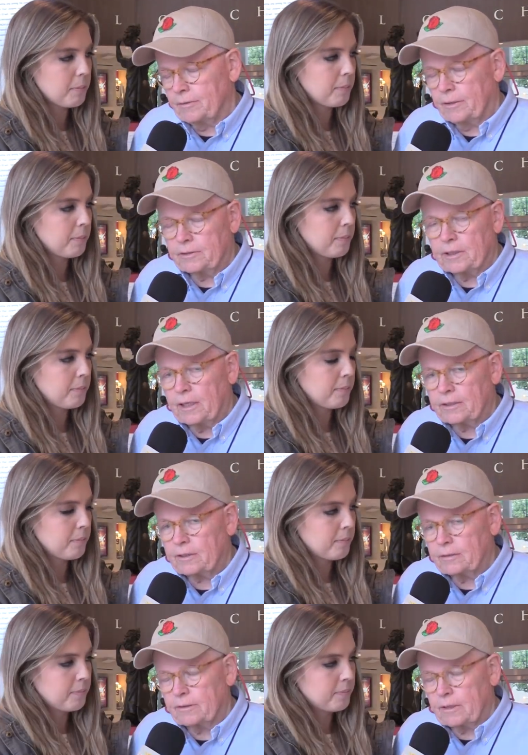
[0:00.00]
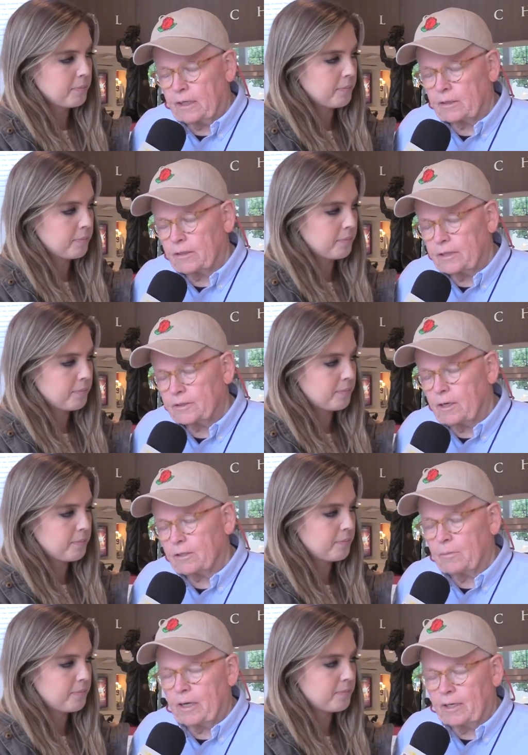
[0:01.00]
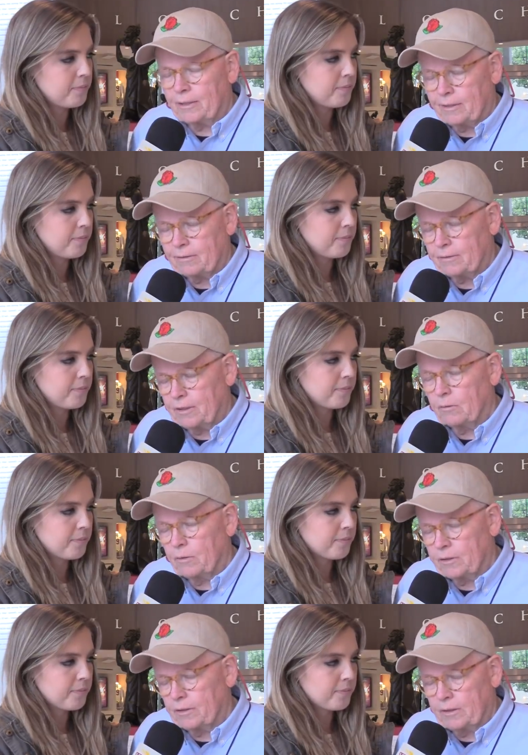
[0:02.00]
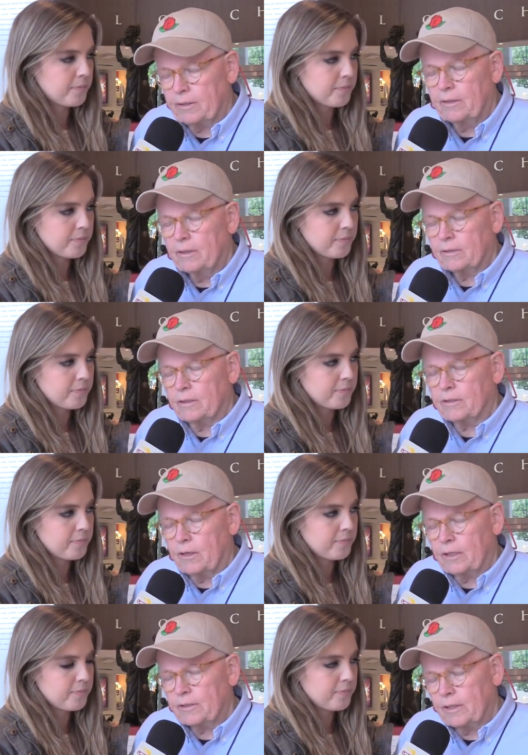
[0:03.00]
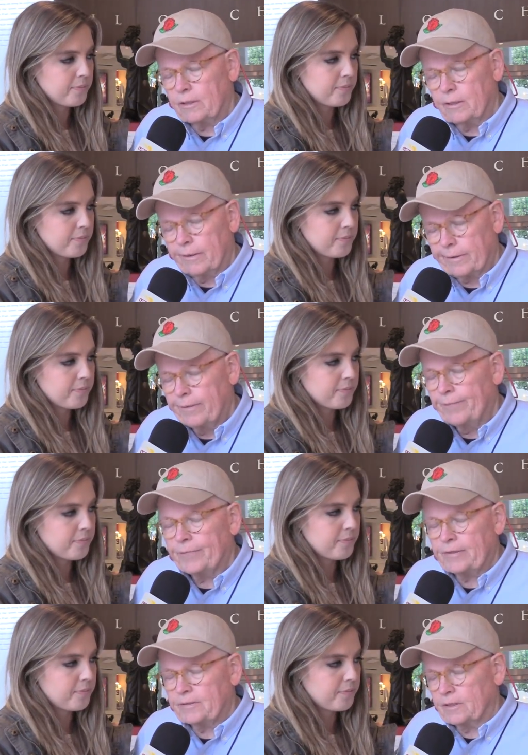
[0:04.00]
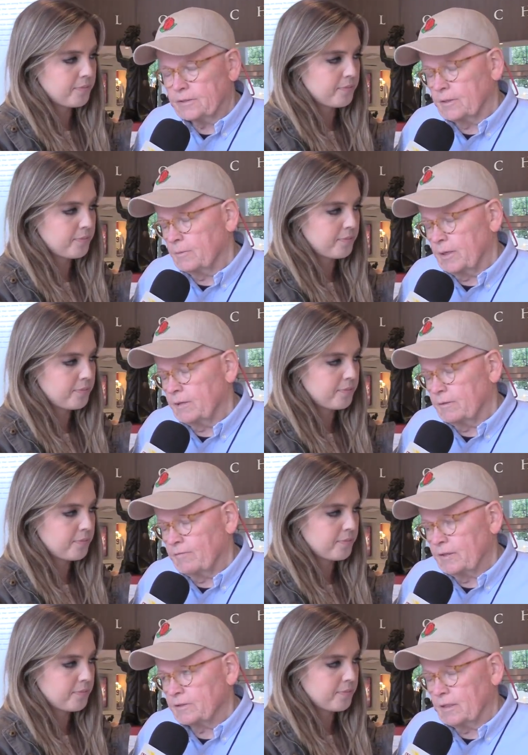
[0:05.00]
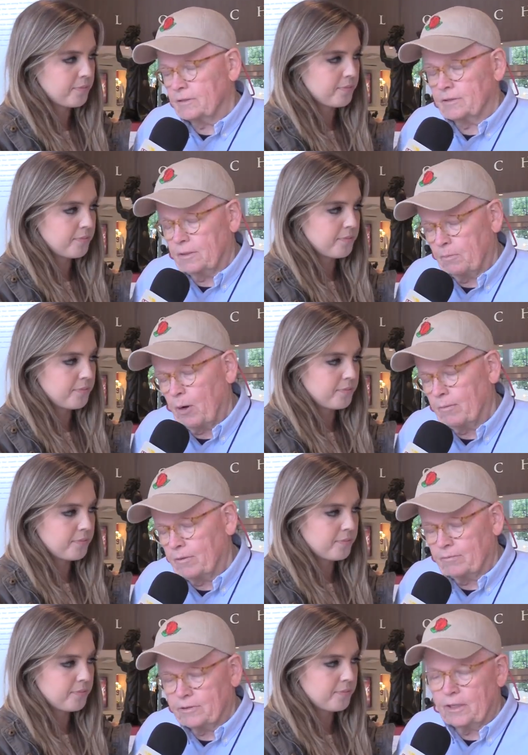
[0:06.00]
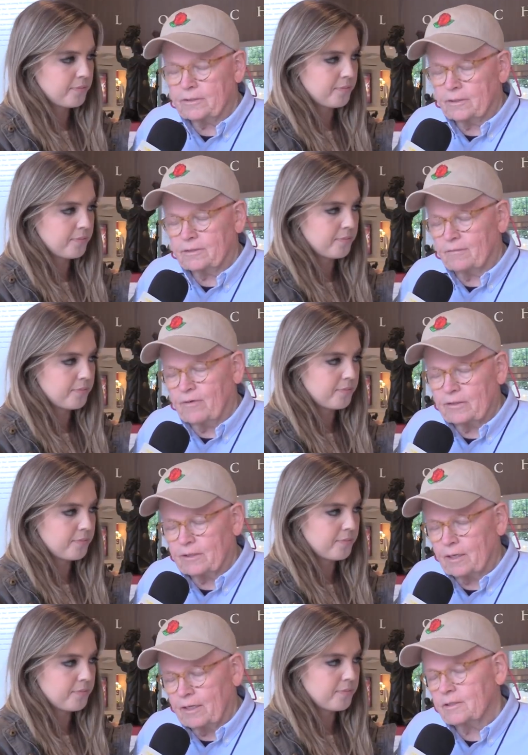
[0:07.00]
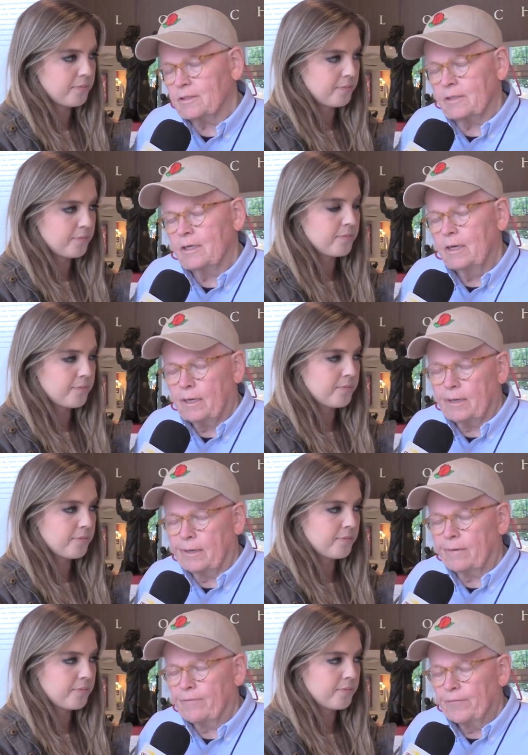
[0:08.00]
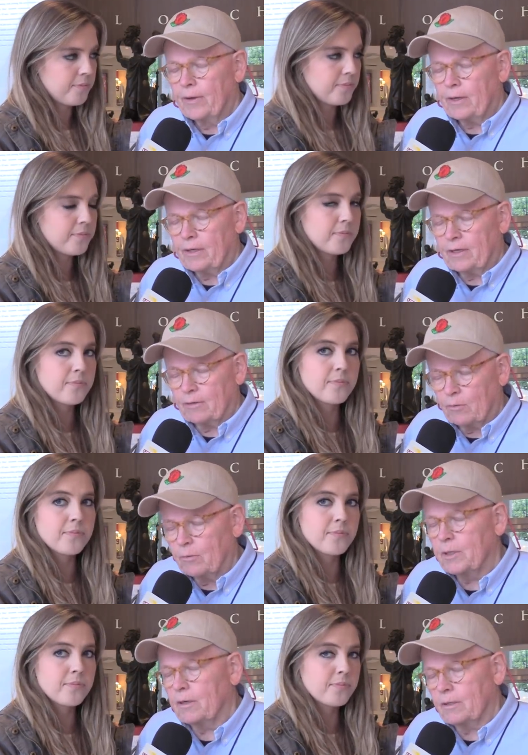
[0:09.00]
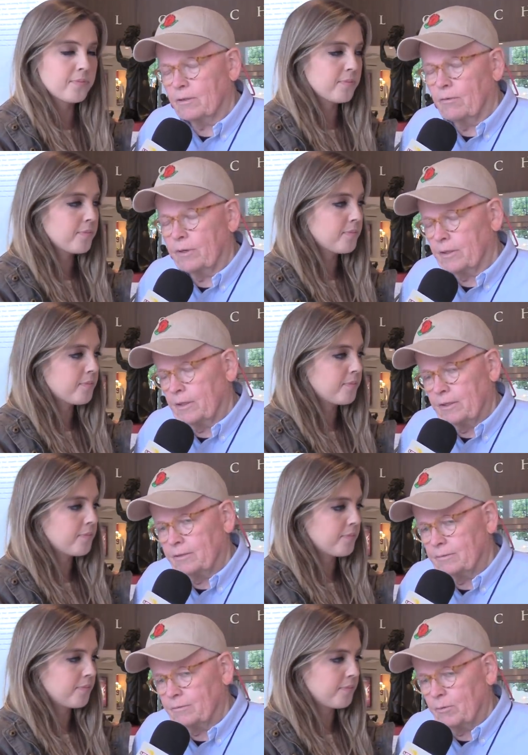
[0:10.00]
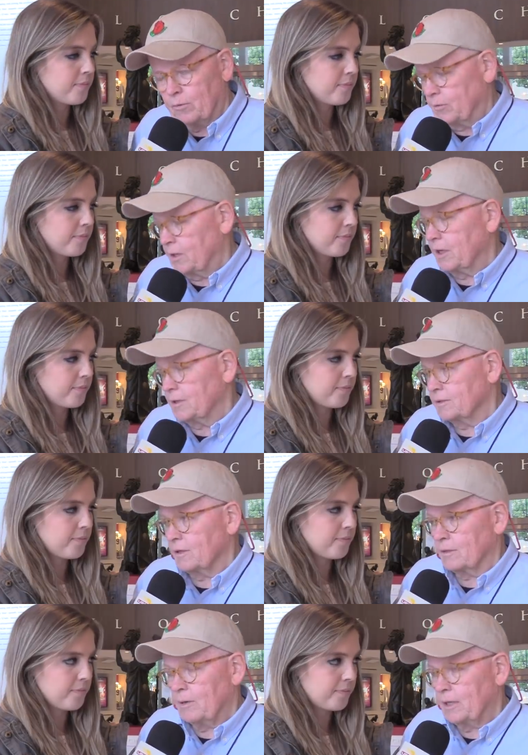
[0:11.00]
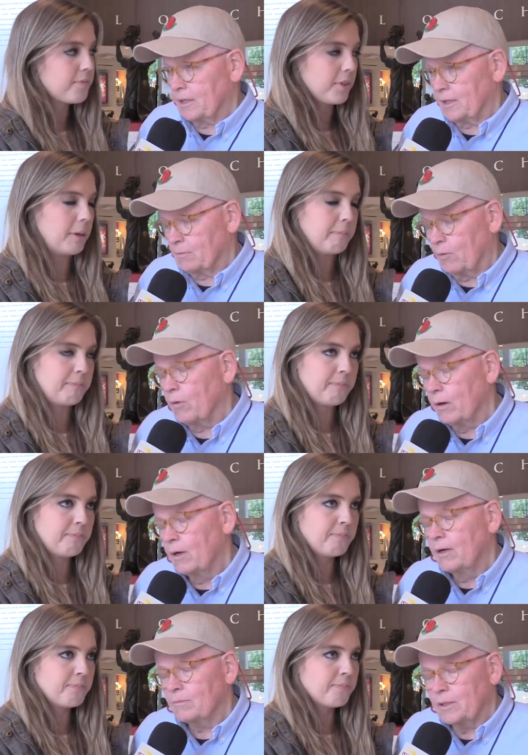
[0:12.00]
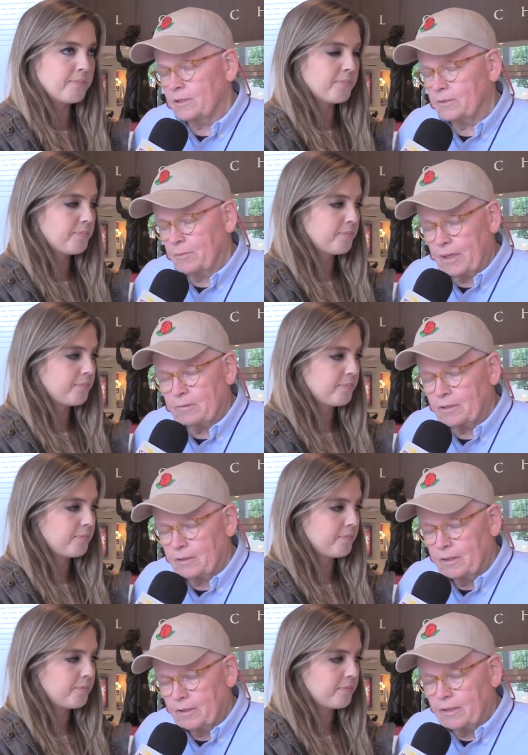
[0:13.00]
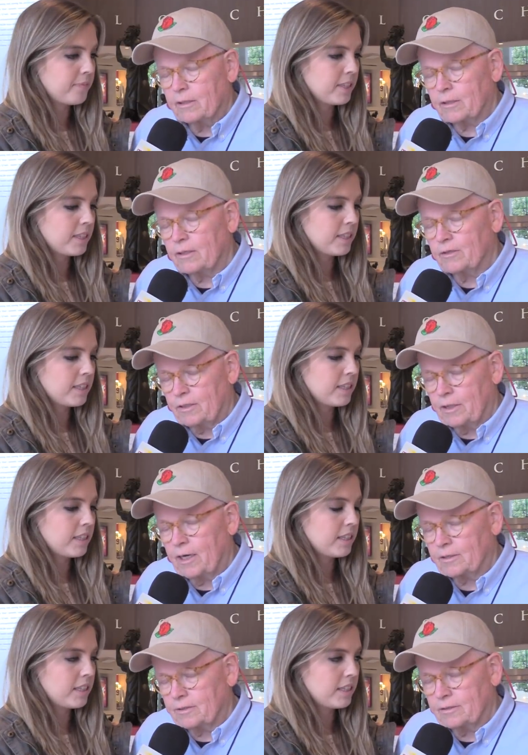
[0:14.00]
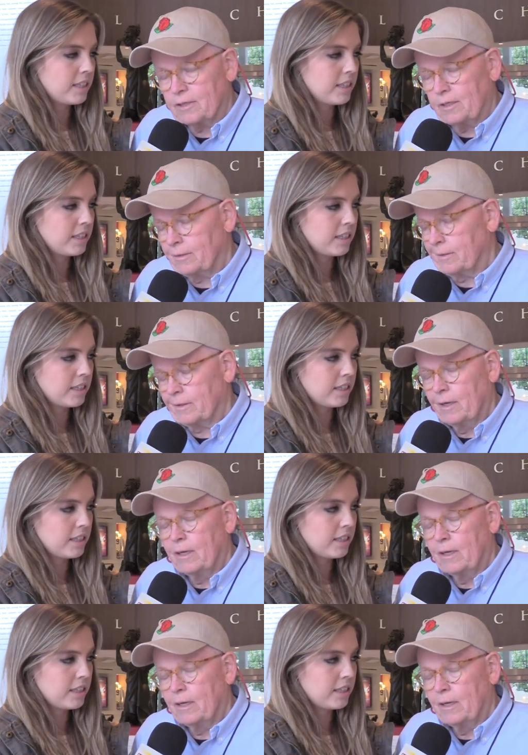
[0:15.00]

Speaker 1: to let uh, Clay talk about it, and you know, with the the thought that look, this thing's going to be under investigation. It's Department of Justice investigation, uh, and it will be ongoing, and we're, we're not going to talk about it anymore. But to be able to you know clear the decks and say, look,